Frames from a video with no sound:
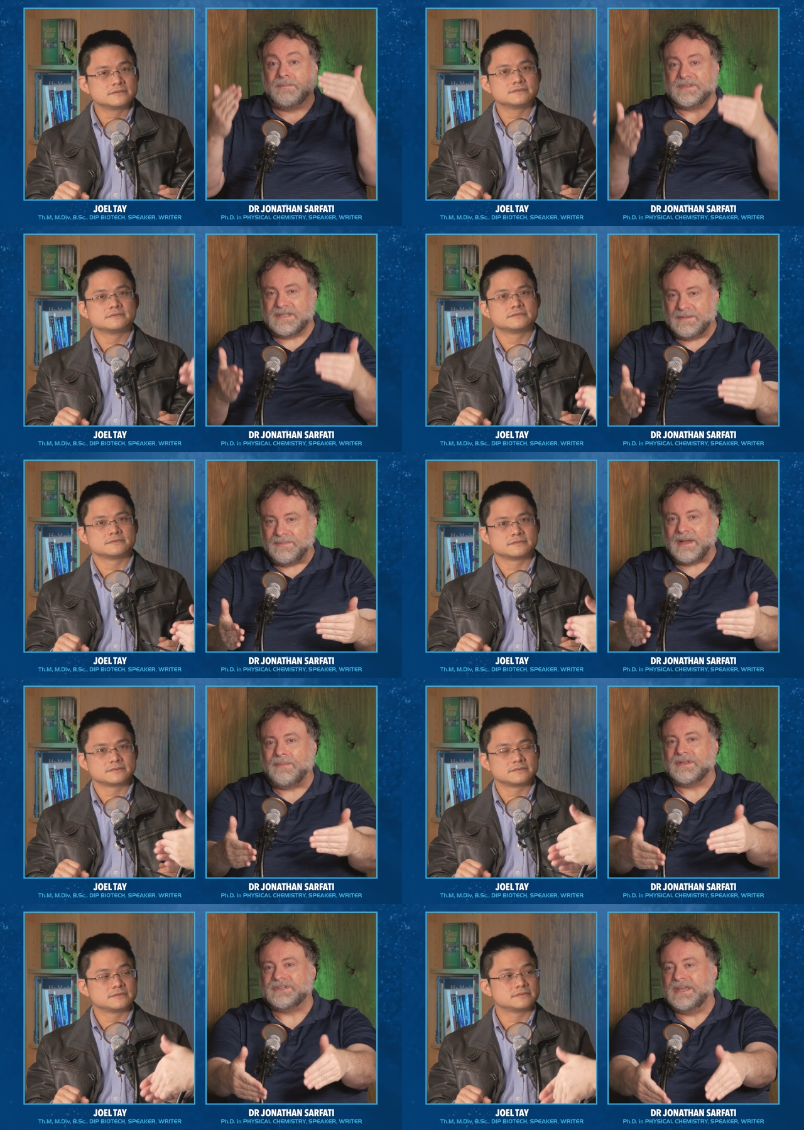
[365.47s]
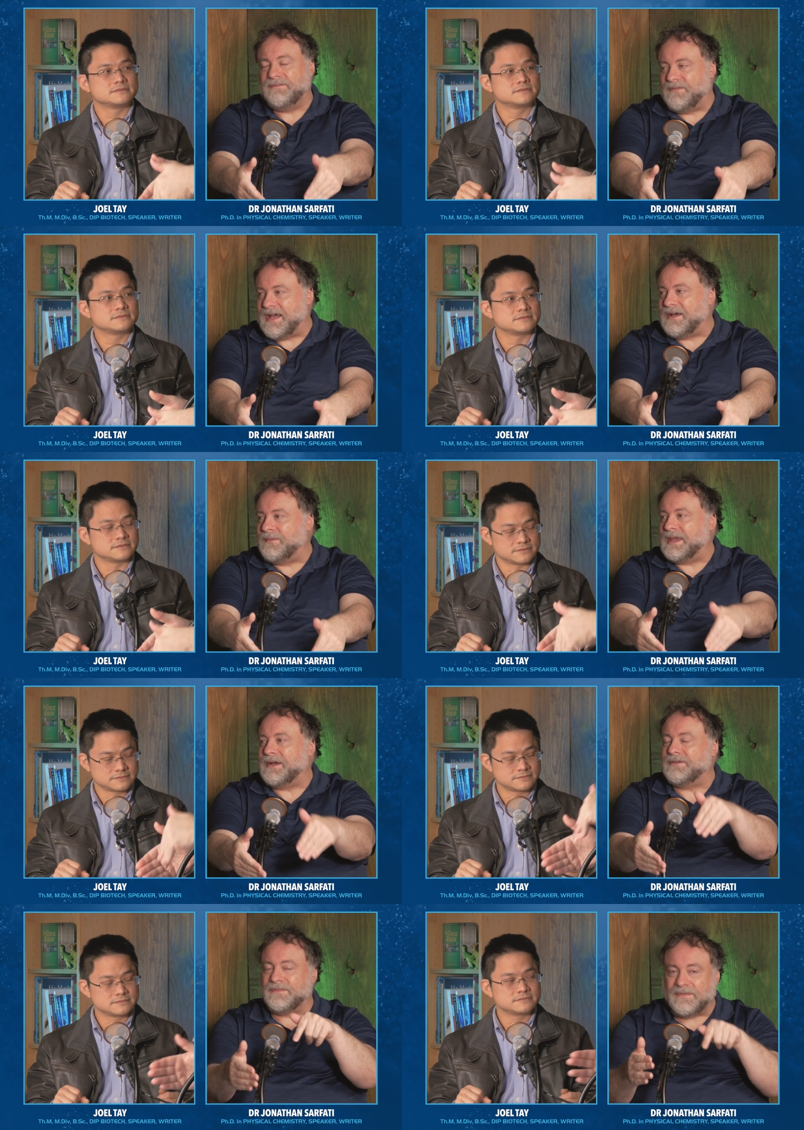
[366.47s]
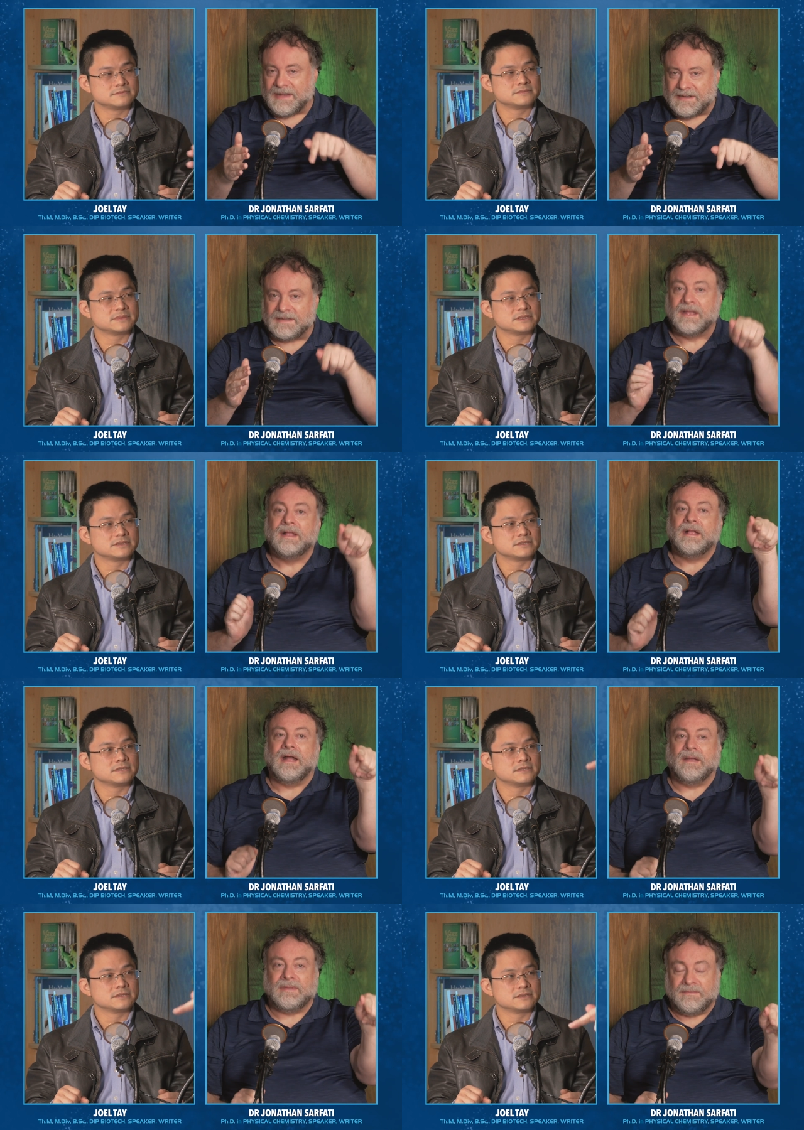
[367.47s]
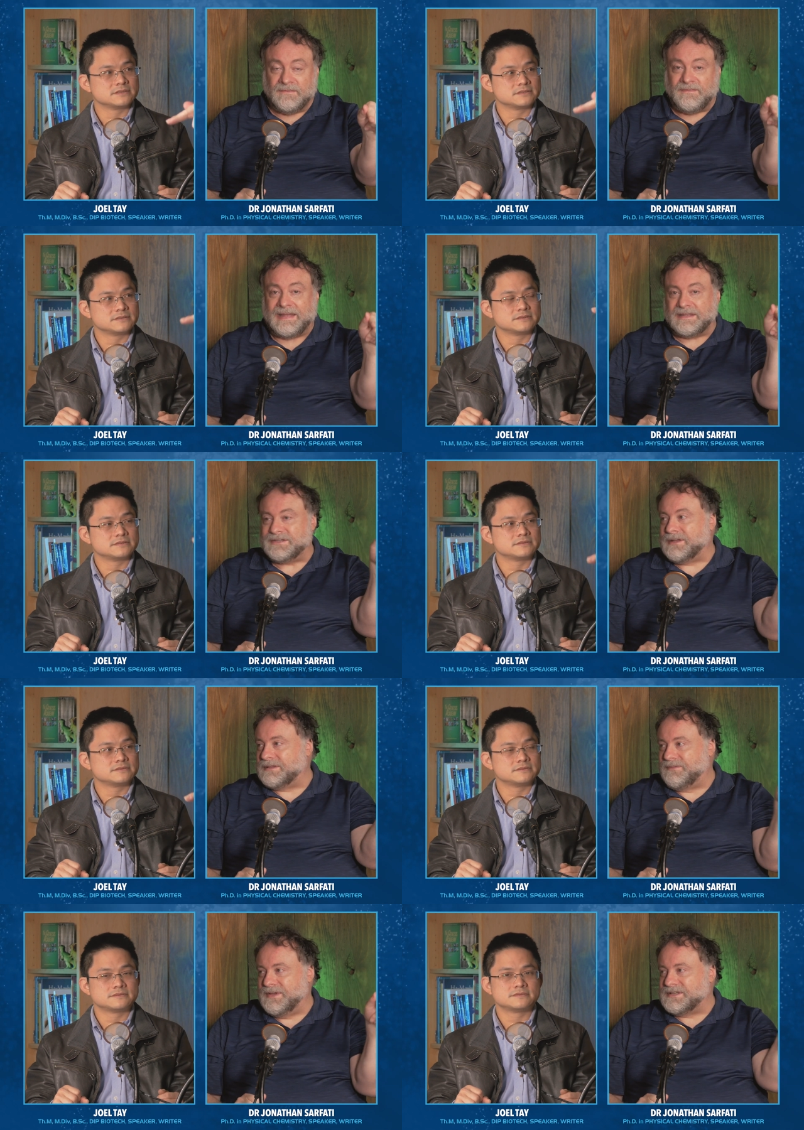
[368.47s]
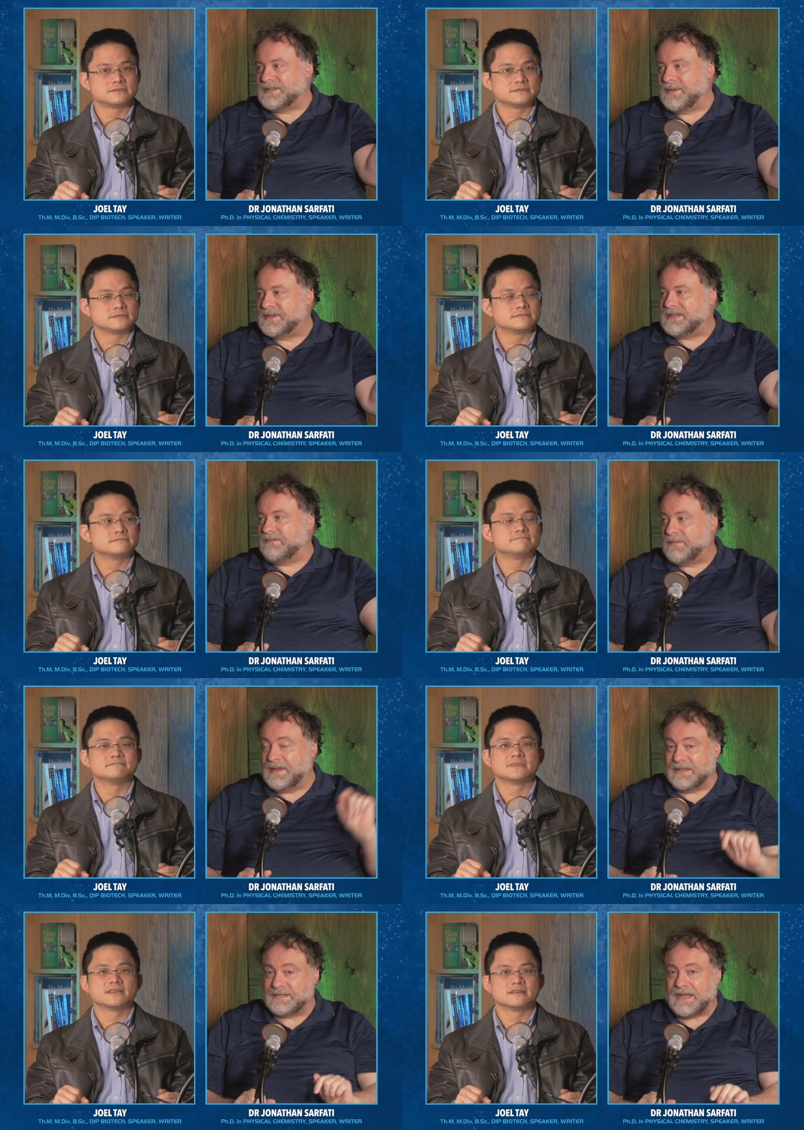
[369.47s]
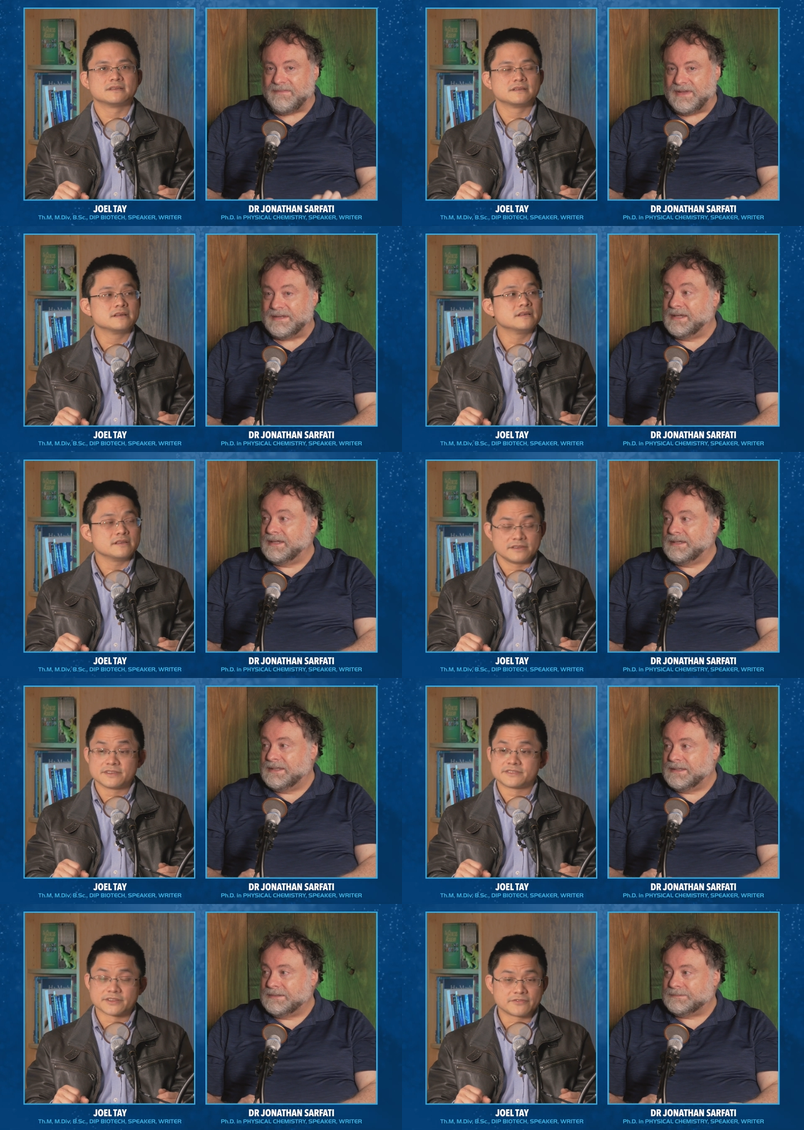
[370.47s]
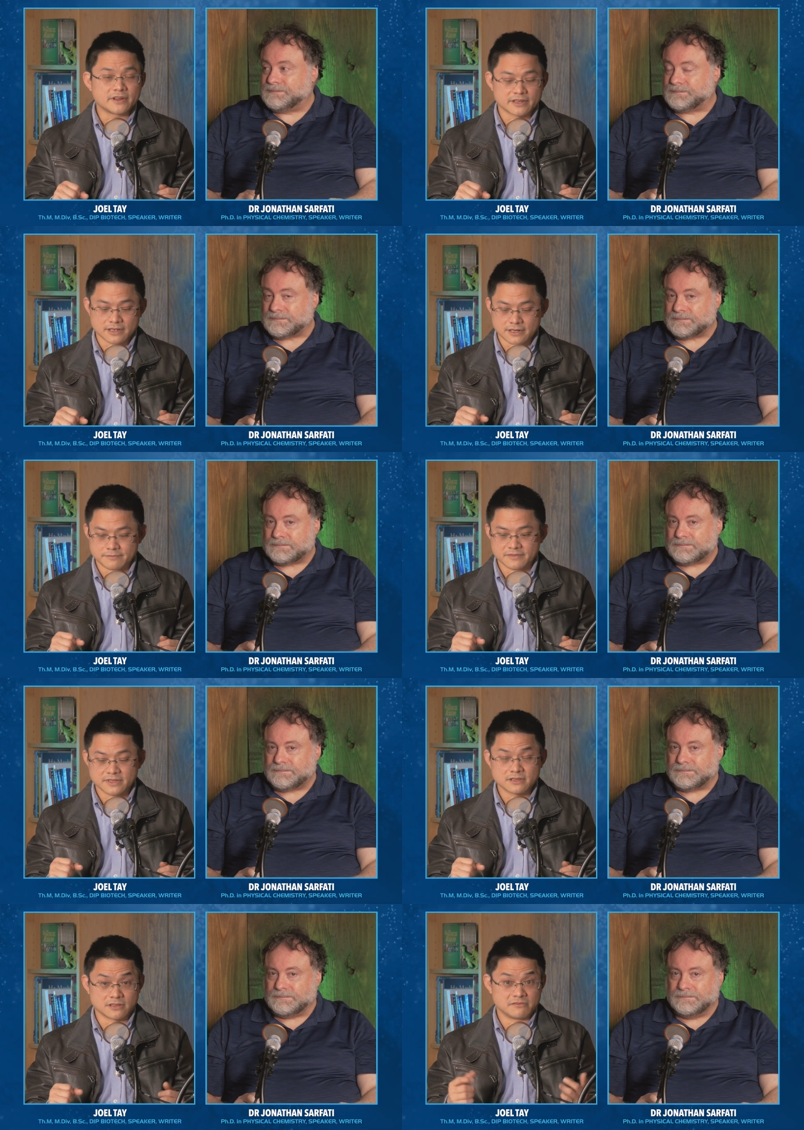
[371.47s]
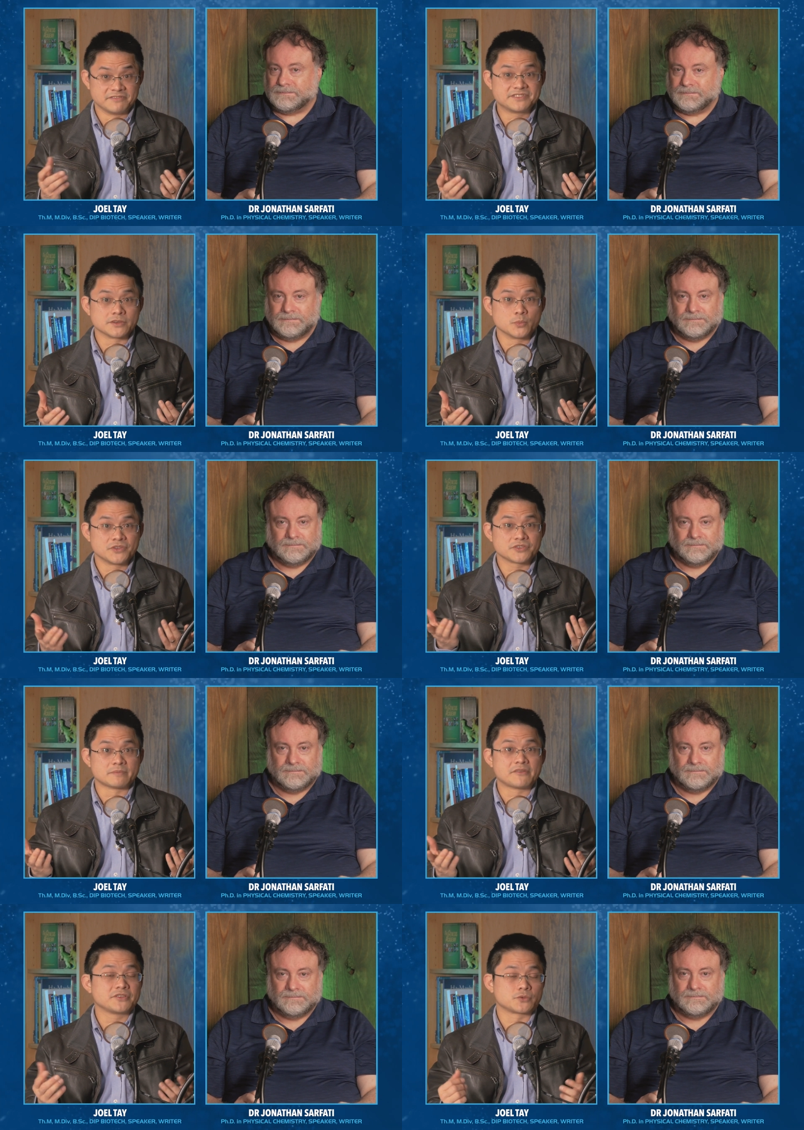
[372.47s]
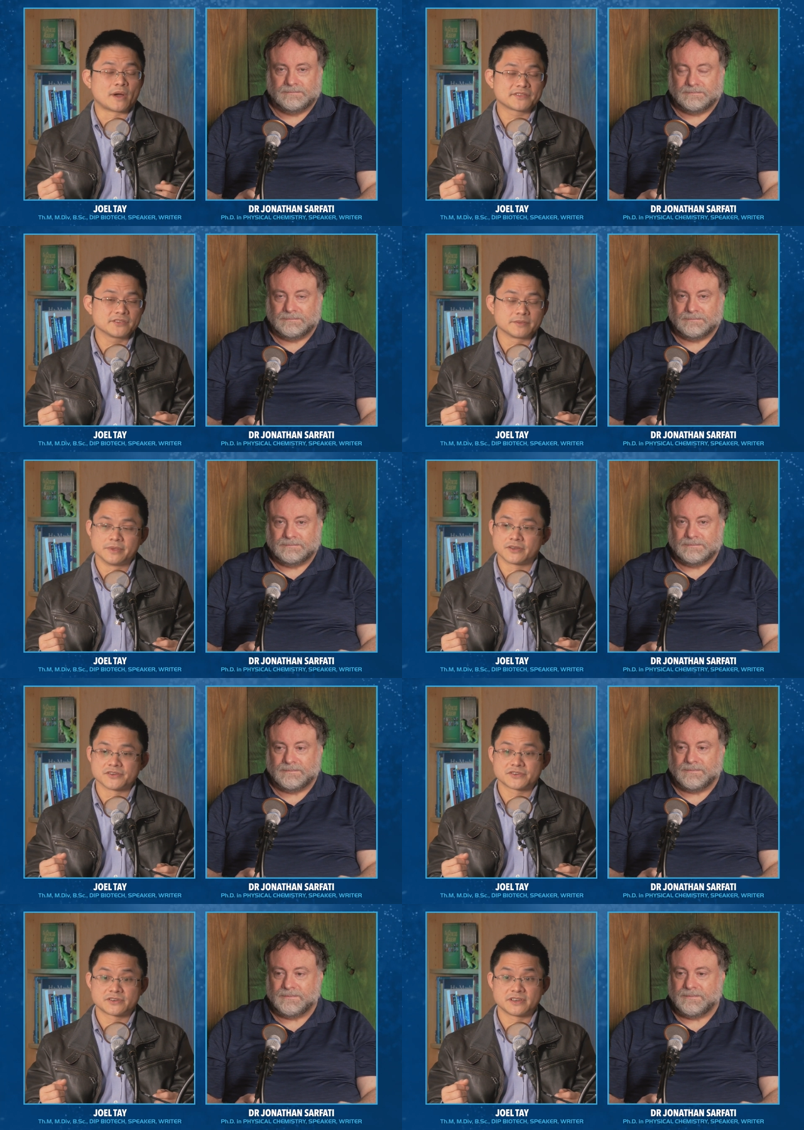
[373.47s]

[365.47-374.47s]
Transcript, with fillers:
Speaker 1: prompted by what she found, we go to find uh, that, in fact, it's not the first time it's ever been discovered.
Speaker 2: Yes, that's right. Um, the reason we use Mary Schweitzer is because